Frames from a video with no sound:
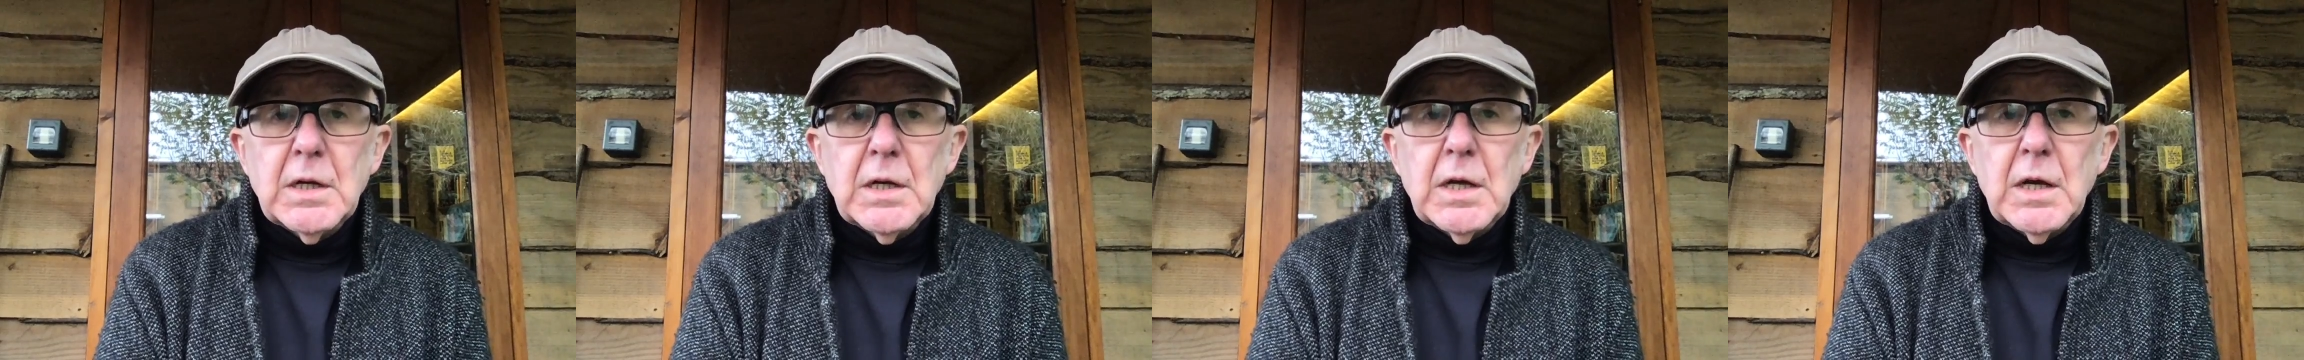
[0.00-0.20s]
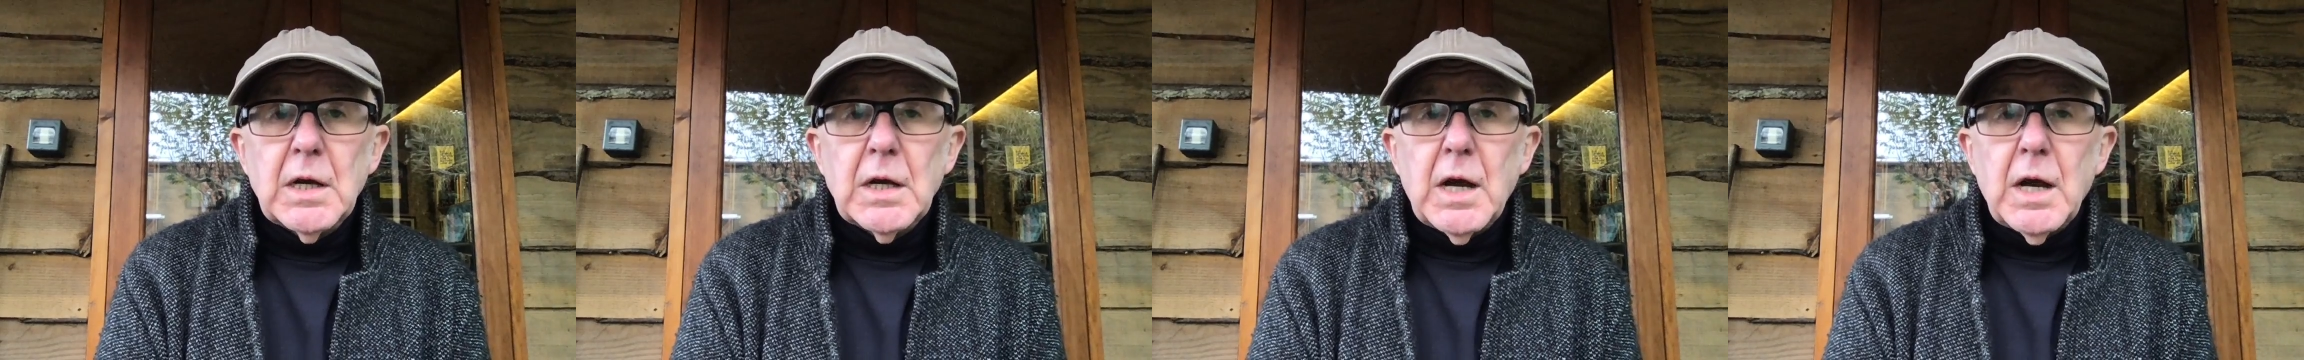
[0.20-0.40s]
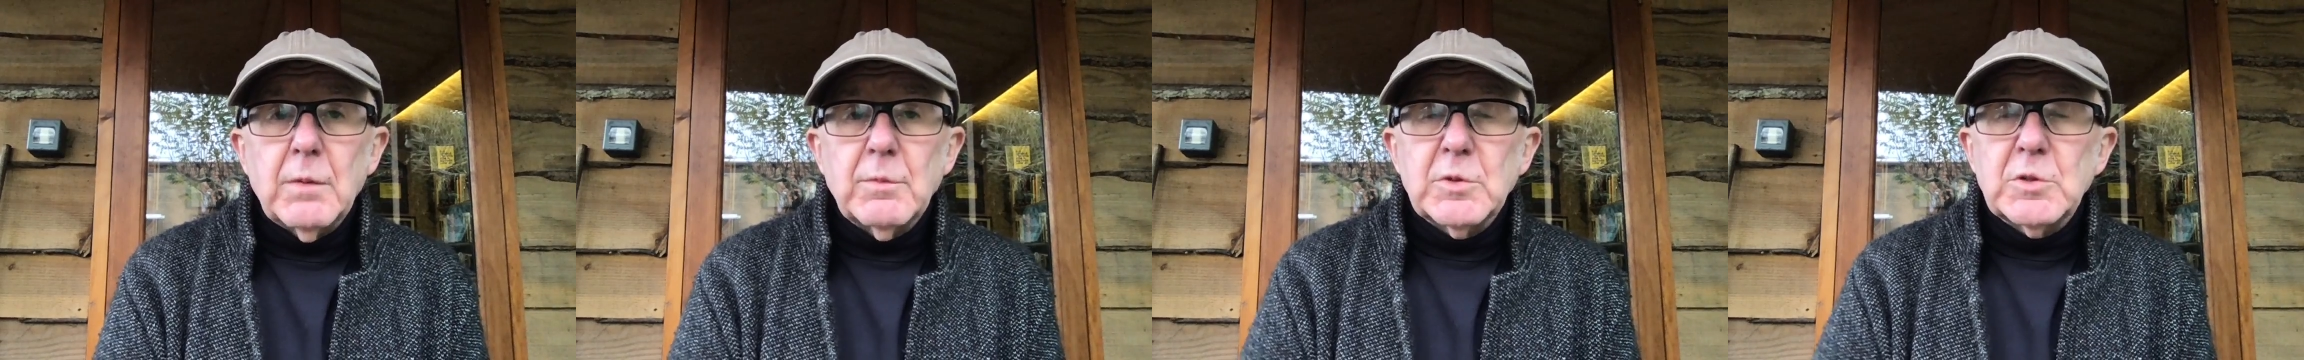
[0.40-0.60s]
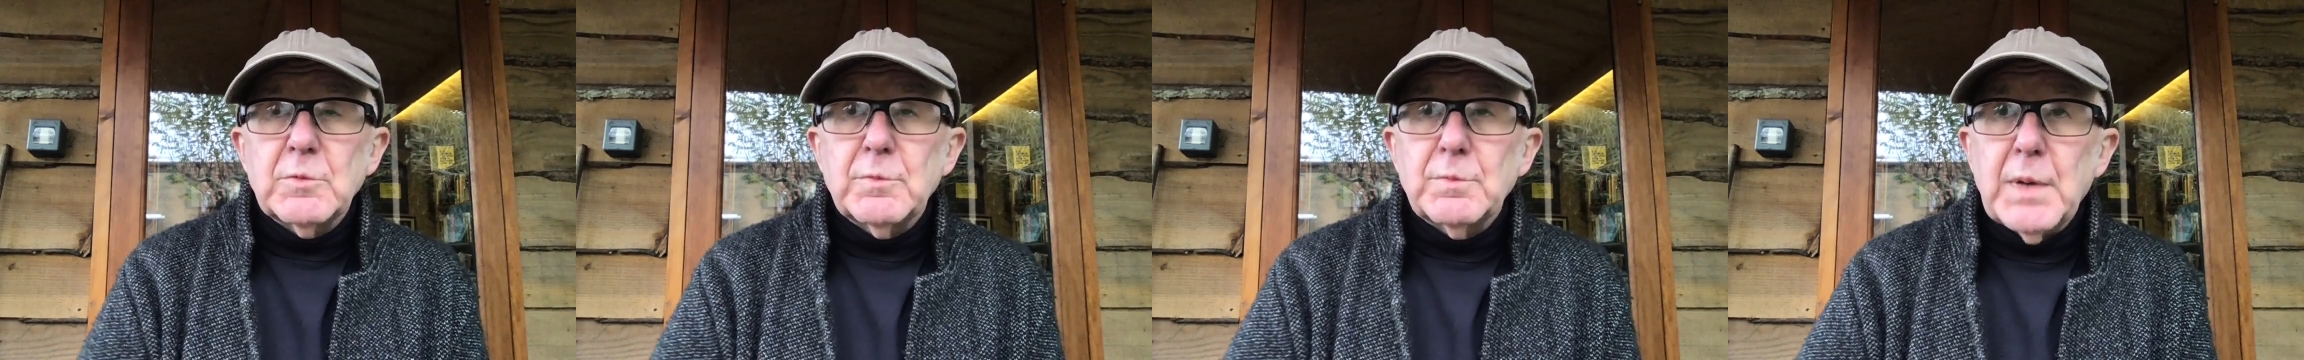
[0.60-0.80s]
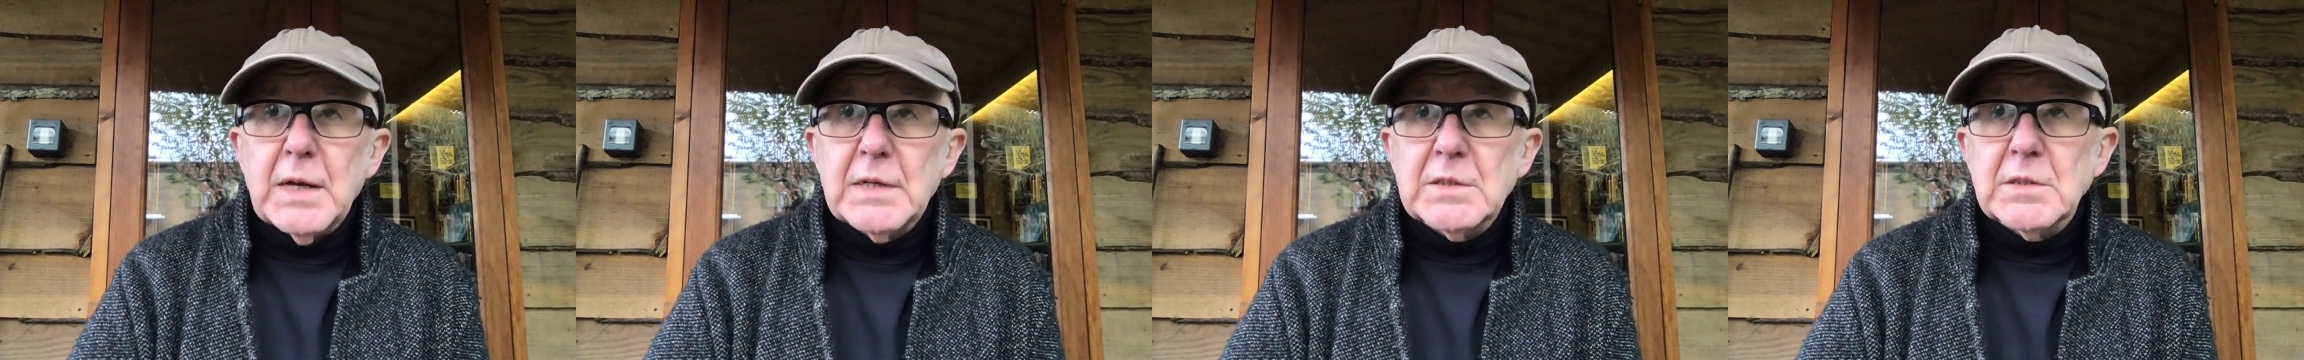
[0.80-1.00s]
at how much
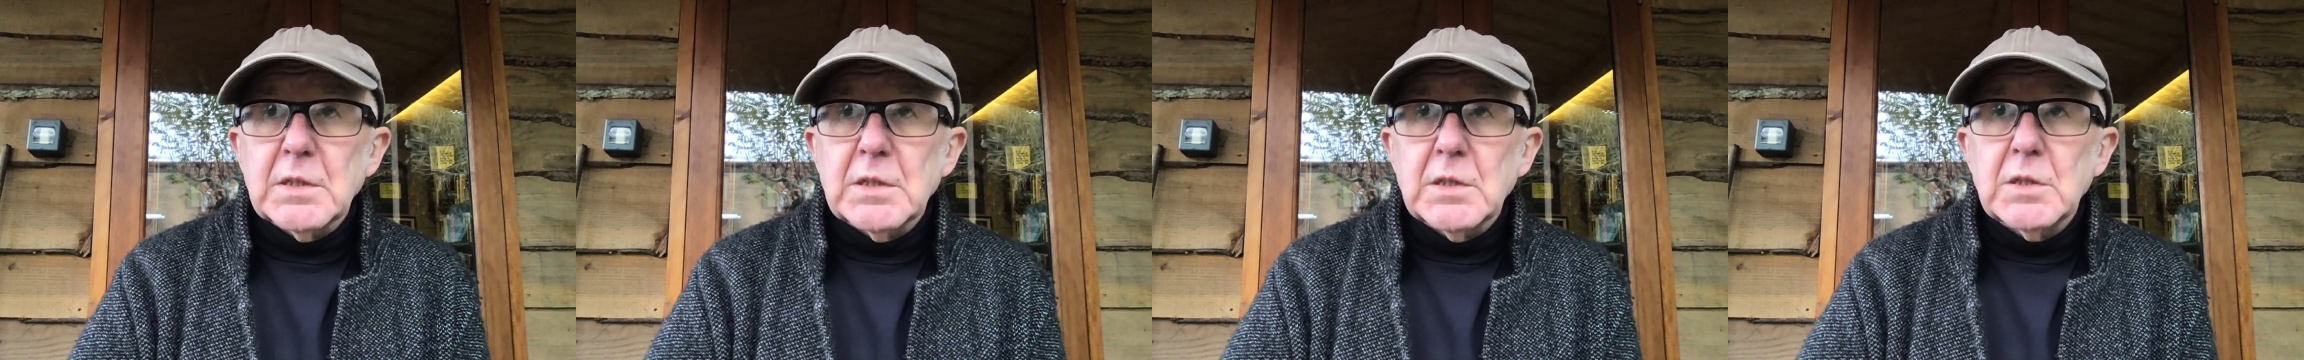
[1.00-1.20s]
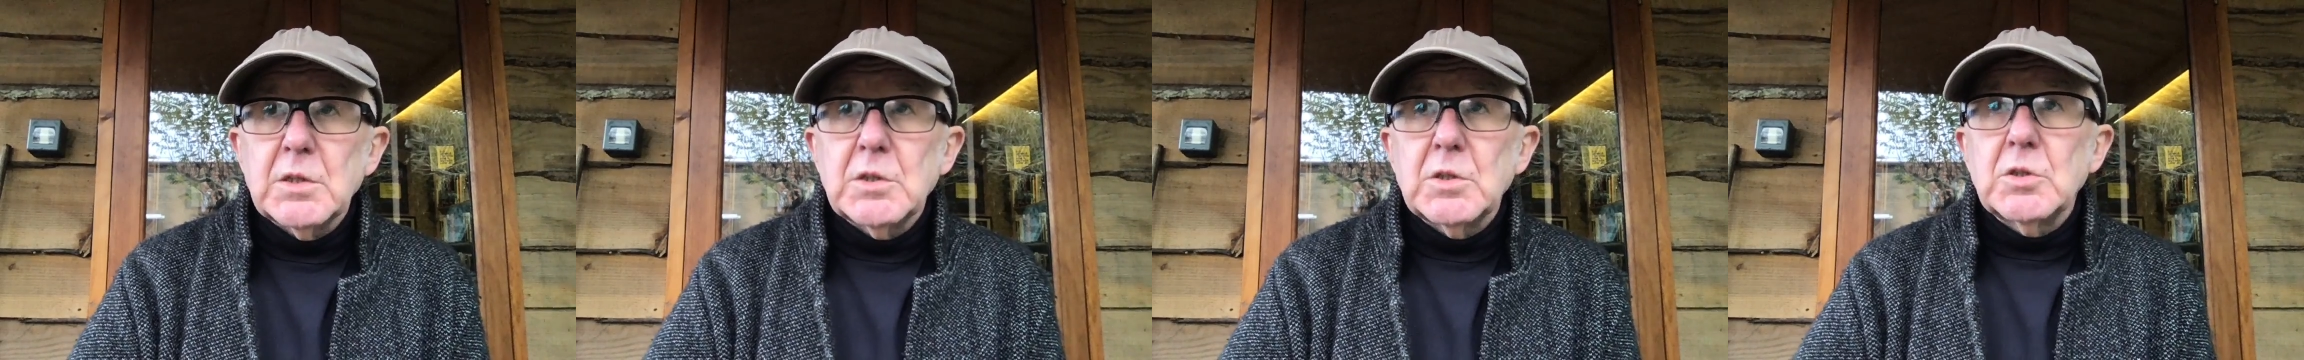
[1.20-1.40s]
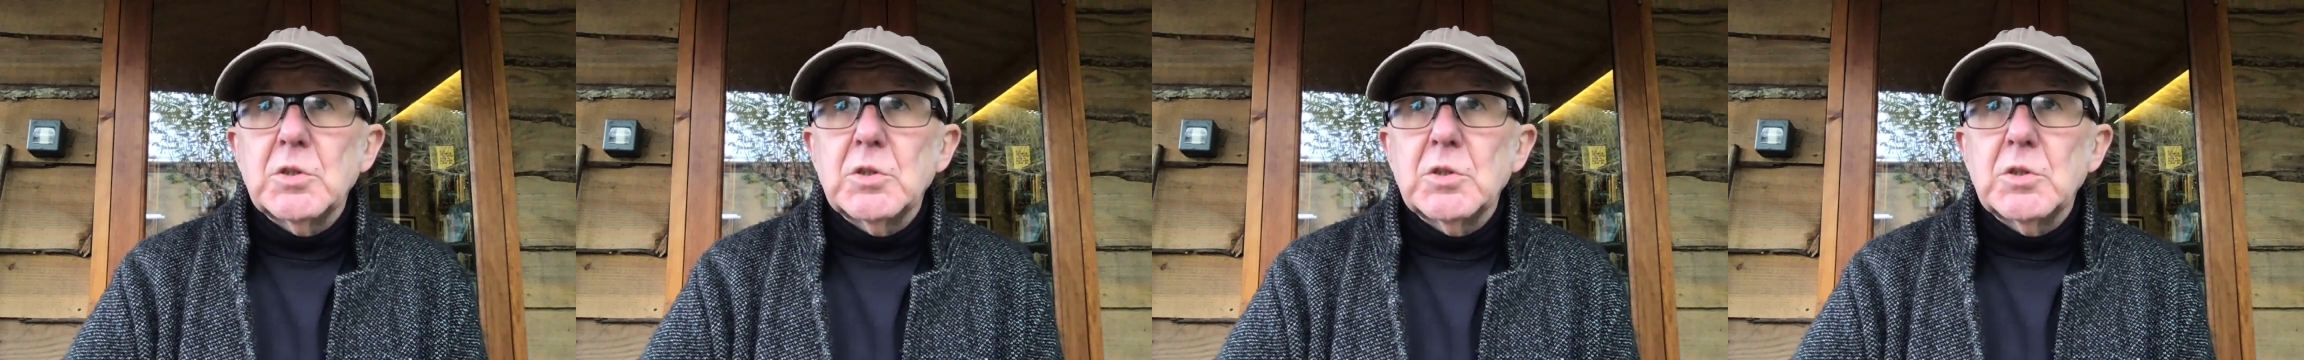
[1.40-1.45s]
better